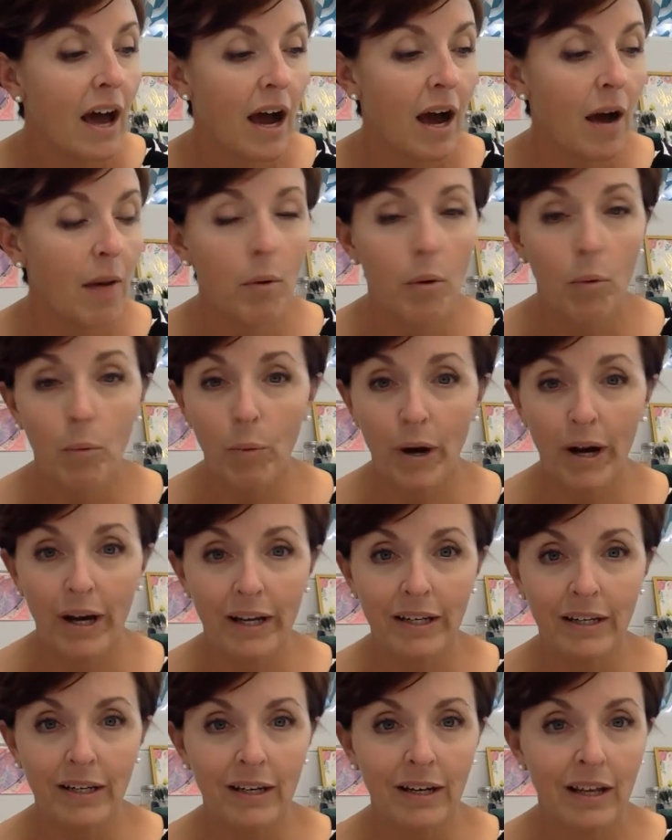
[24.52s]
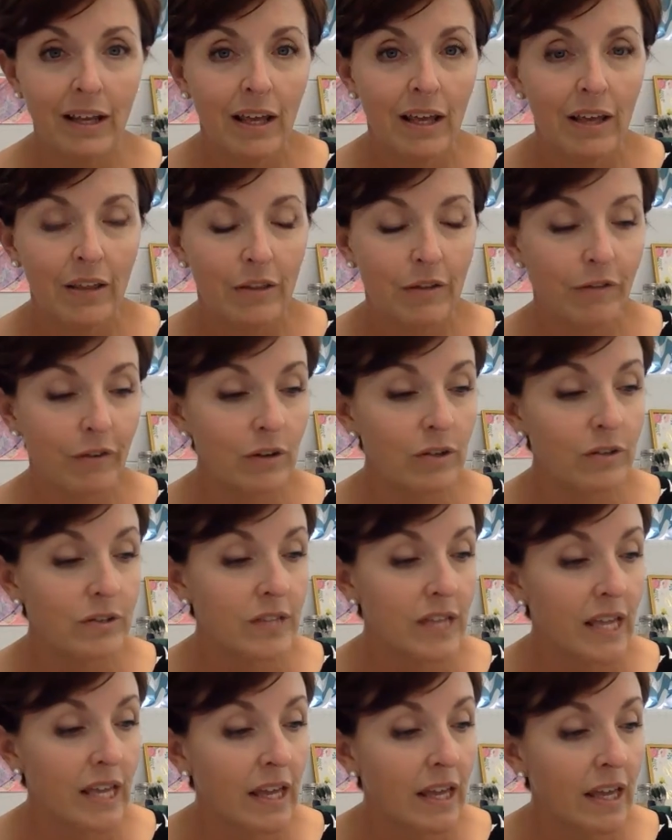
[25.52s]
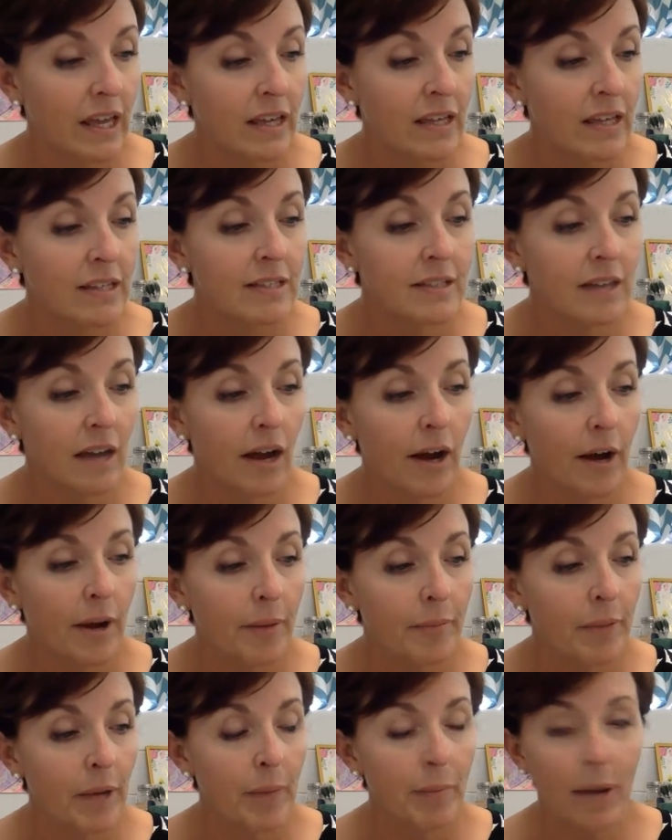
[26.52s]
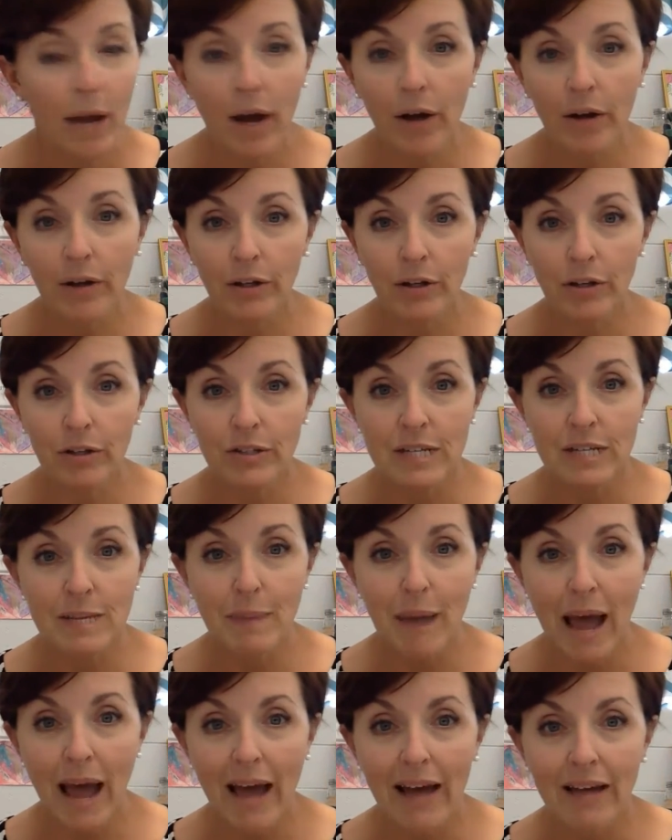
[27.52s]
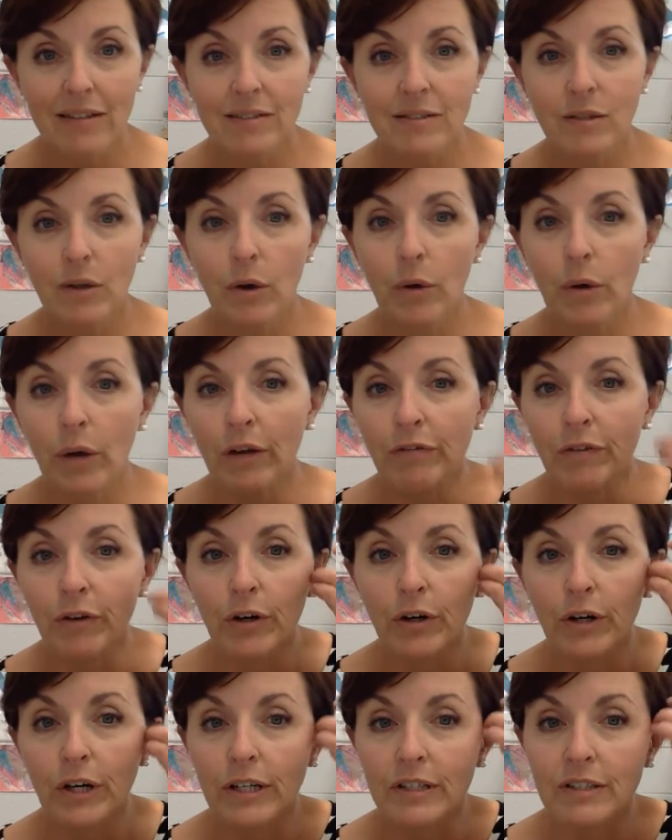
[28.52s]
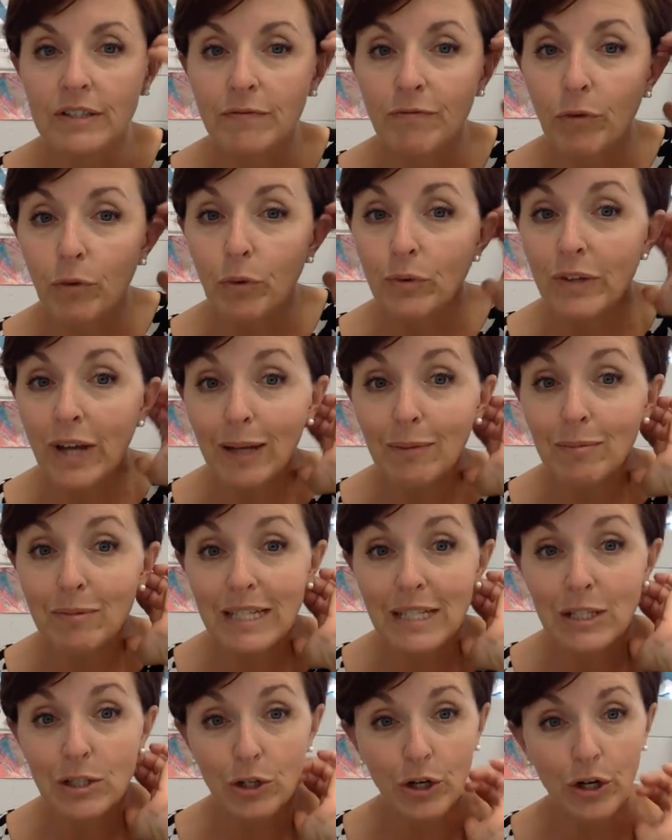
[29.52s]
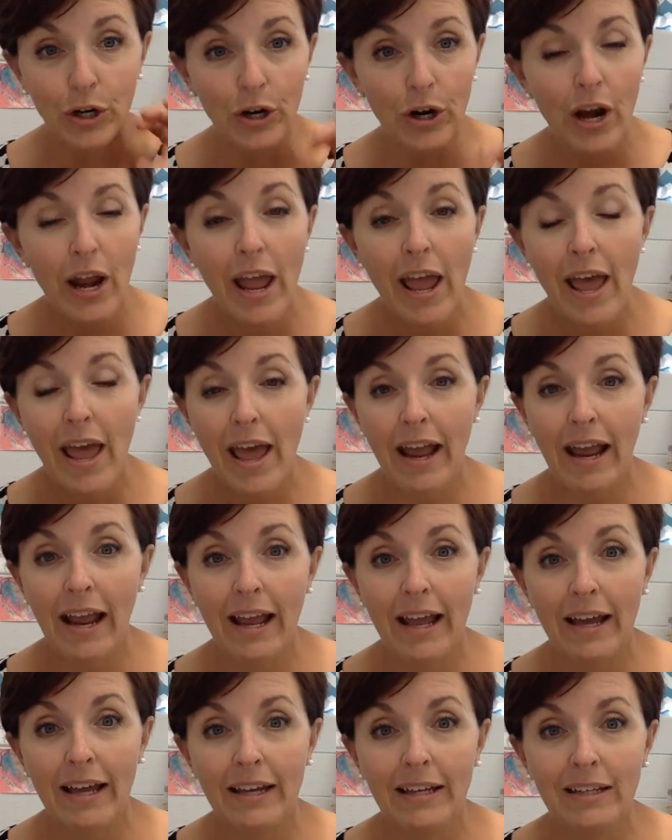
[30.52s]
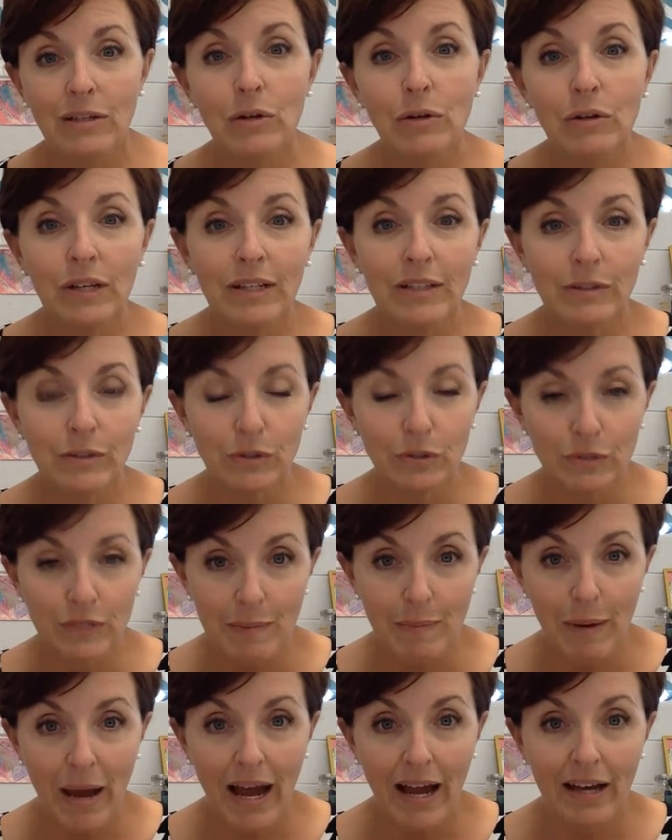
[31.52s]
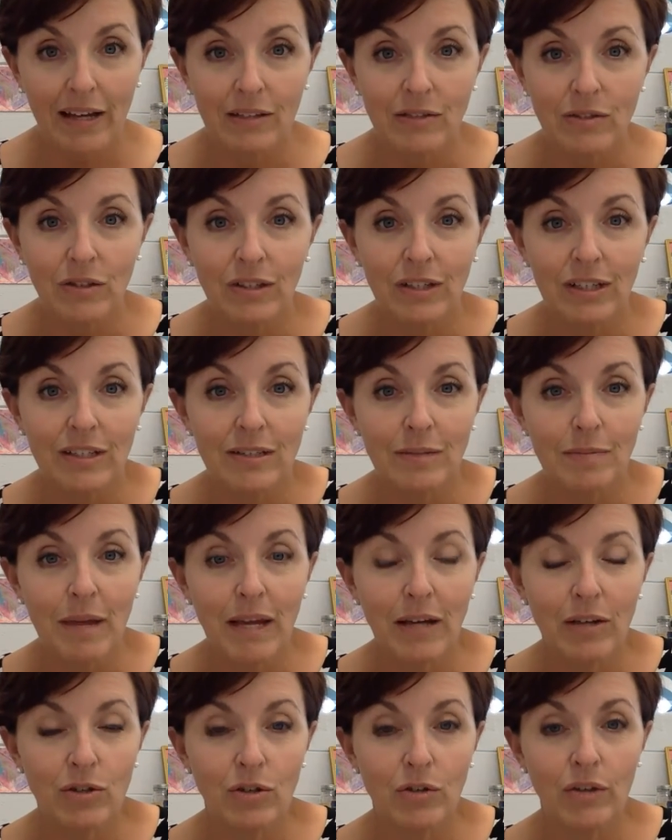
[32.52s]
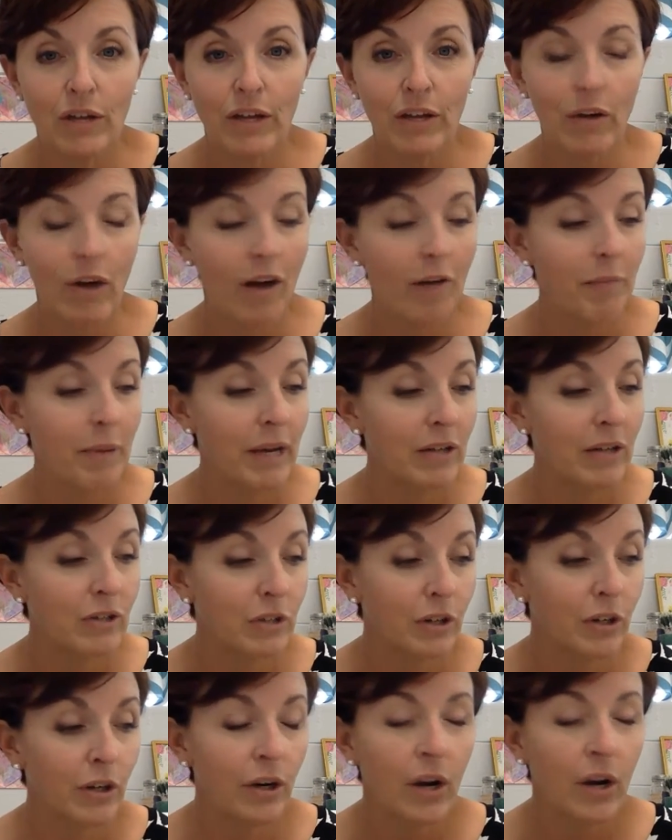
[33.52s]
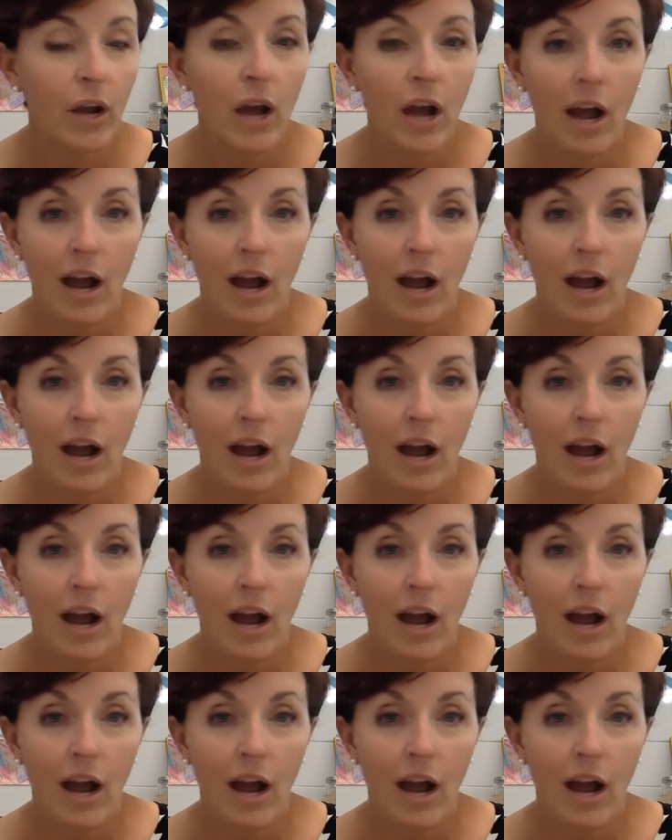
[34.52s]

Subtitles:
The first thing is about your DPass. So if you're a full-time teacher and you need to do DPass, you need to make sure that you have picked your